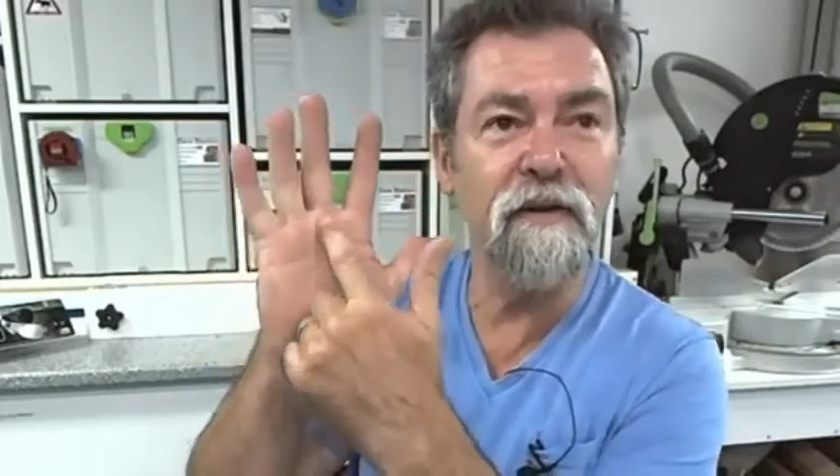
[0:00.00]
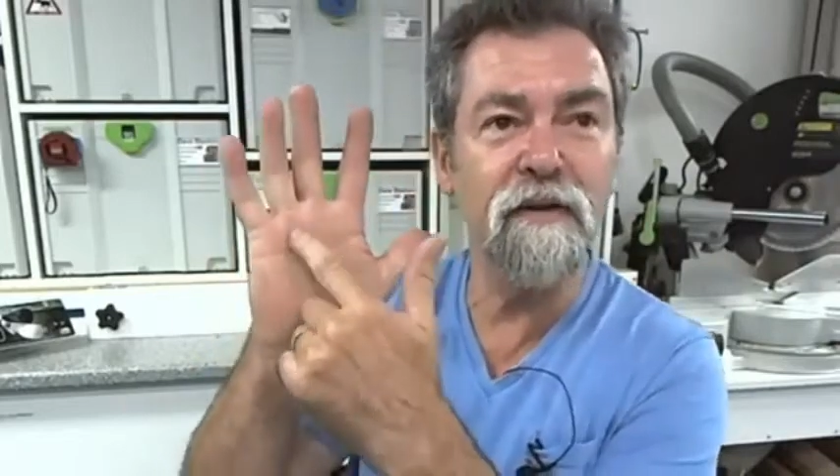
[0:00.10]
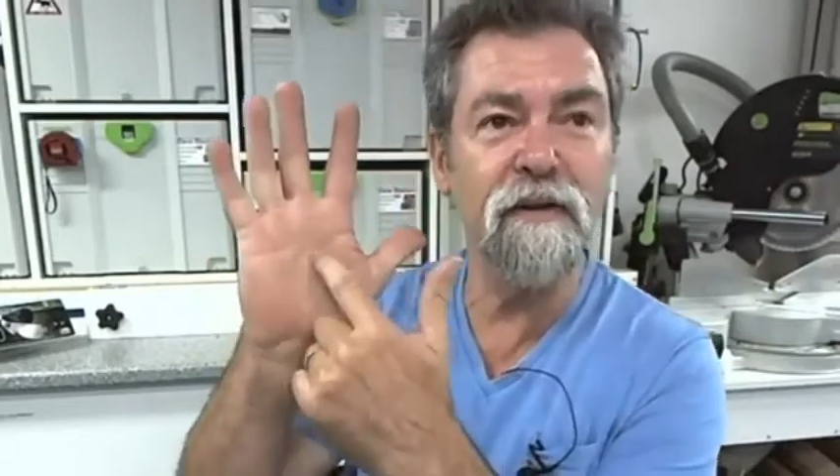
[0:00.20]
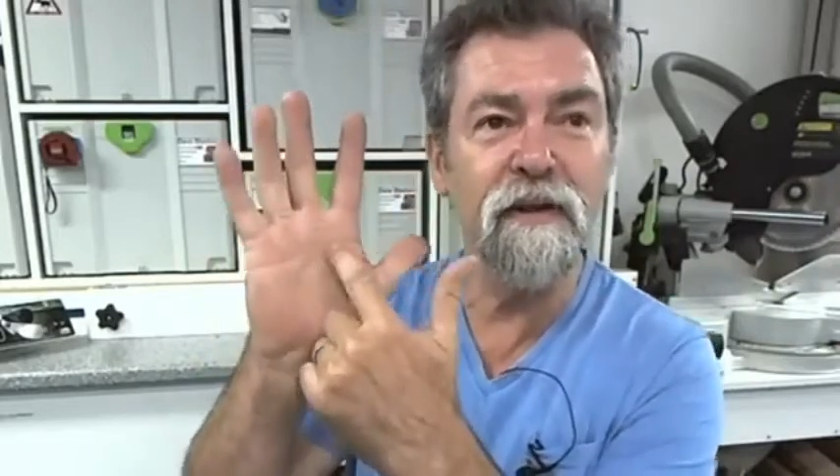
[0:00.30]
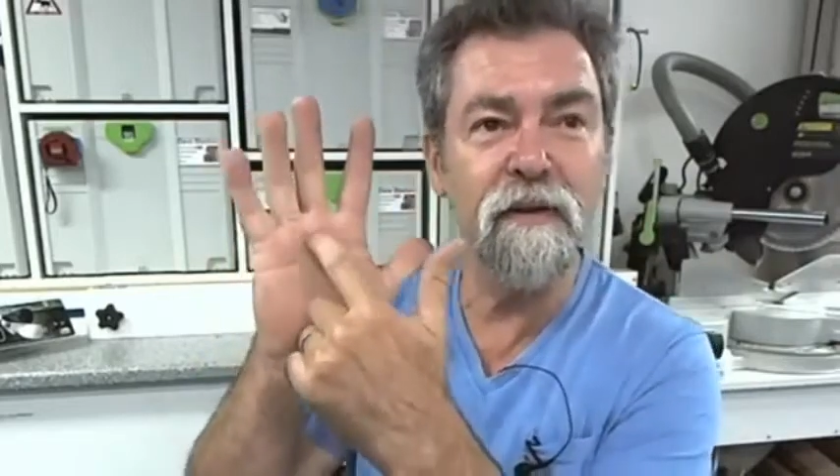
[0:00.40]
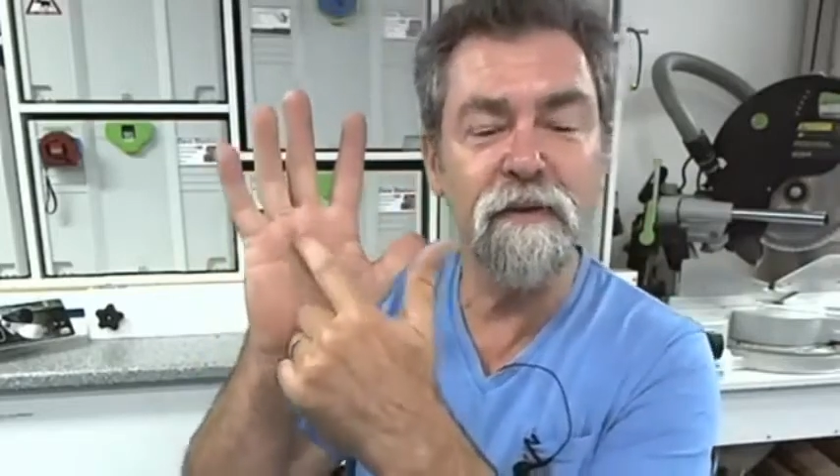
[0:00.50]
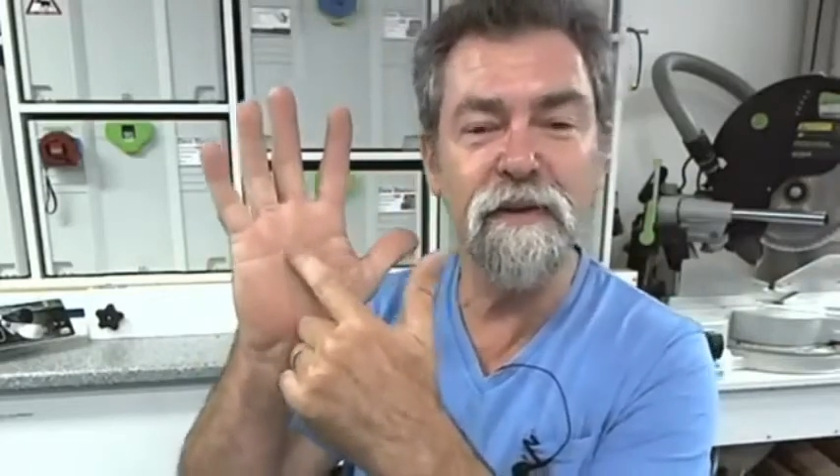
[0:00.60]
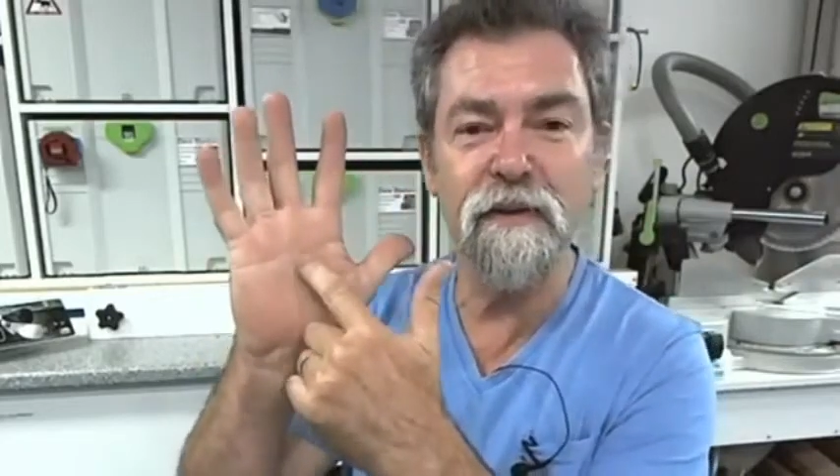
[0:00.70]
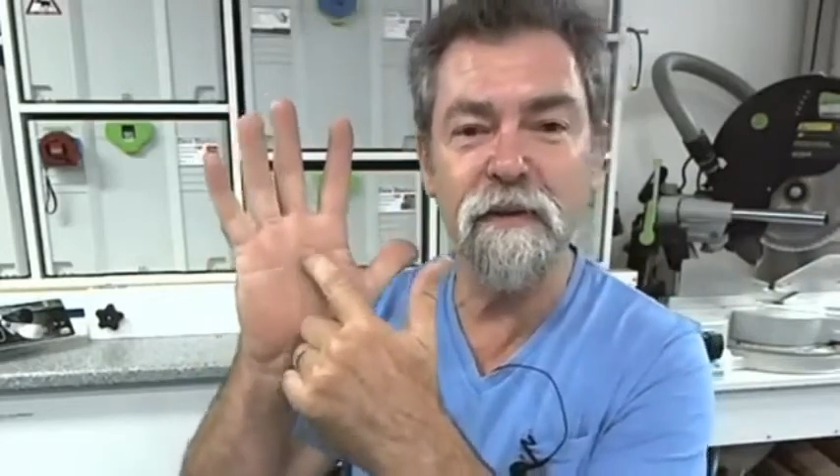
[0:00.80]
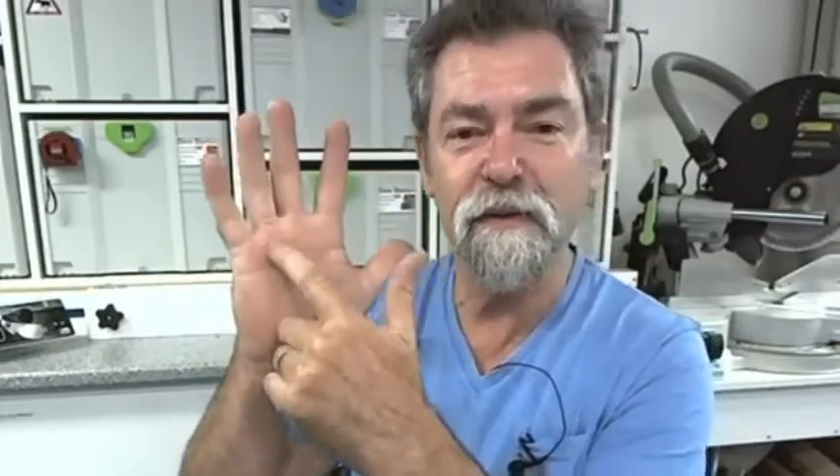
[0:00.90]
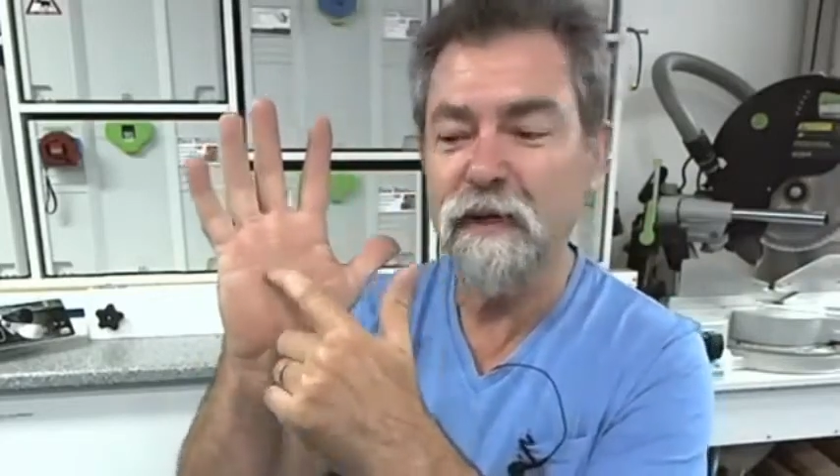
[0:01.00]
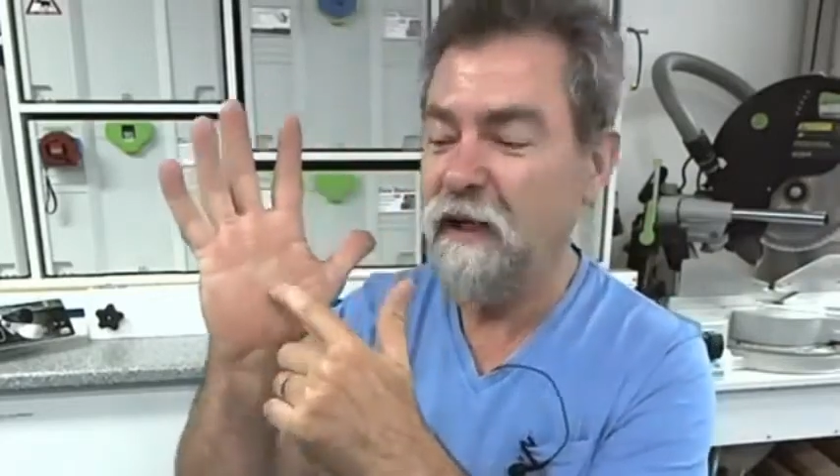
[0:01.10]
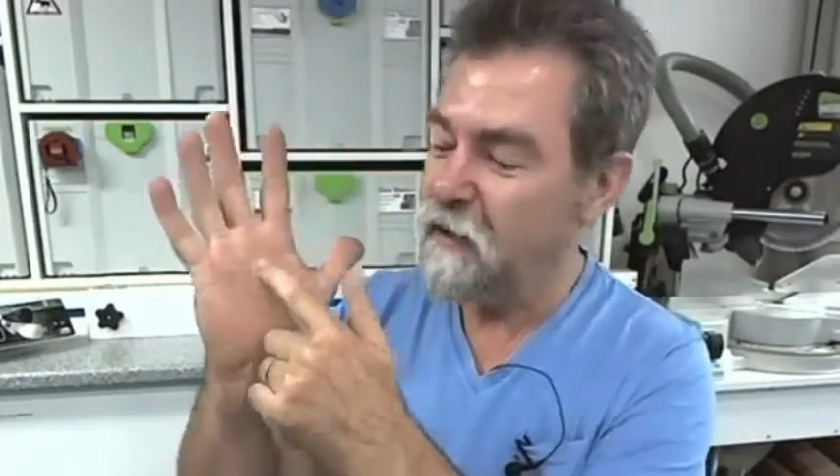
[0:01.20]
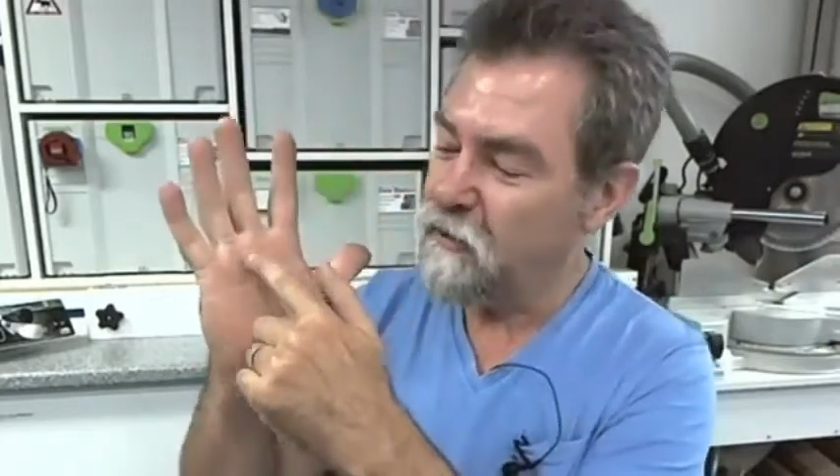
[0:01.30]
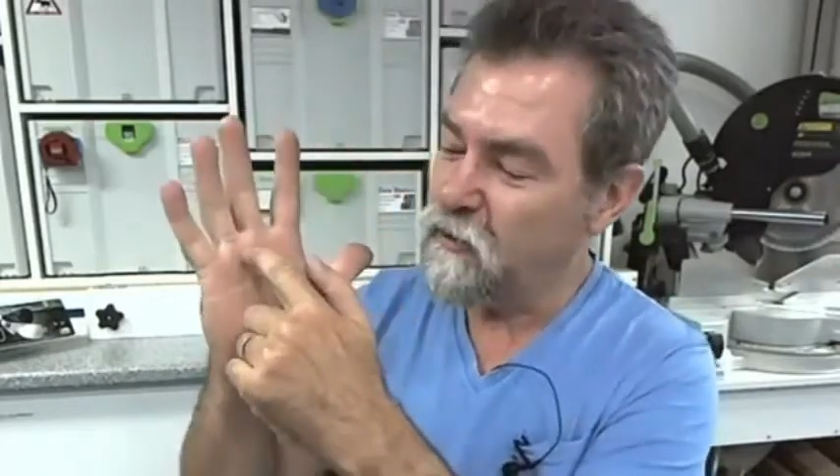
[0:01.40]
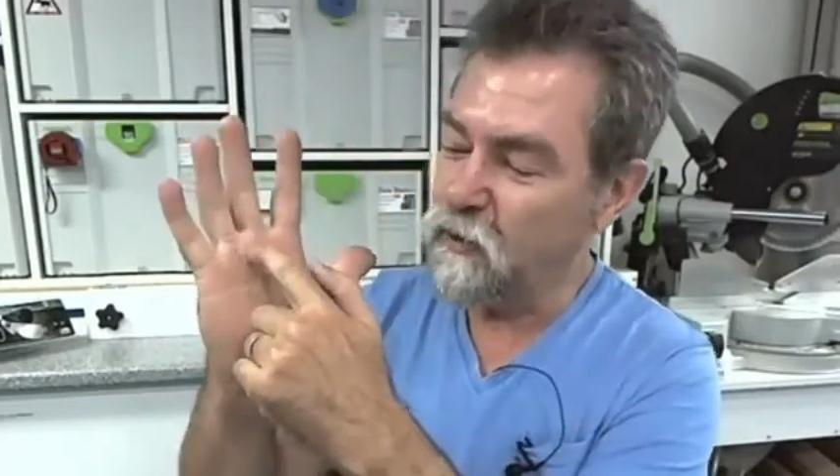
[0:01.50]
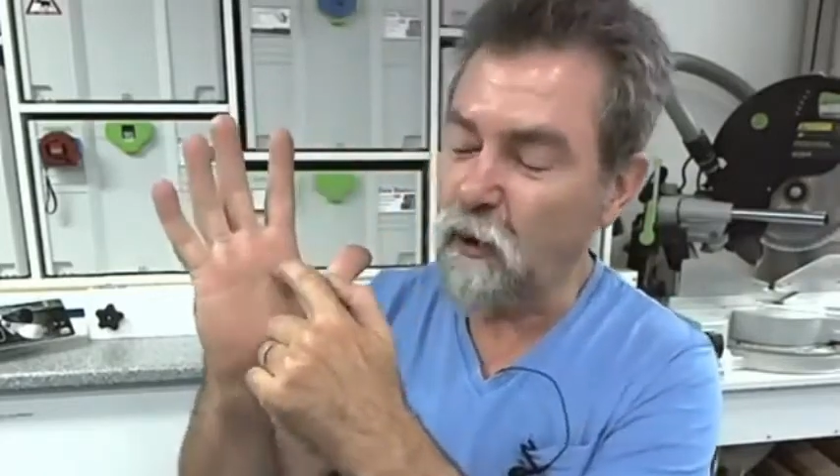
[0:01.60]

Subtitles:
hand and, you know, his little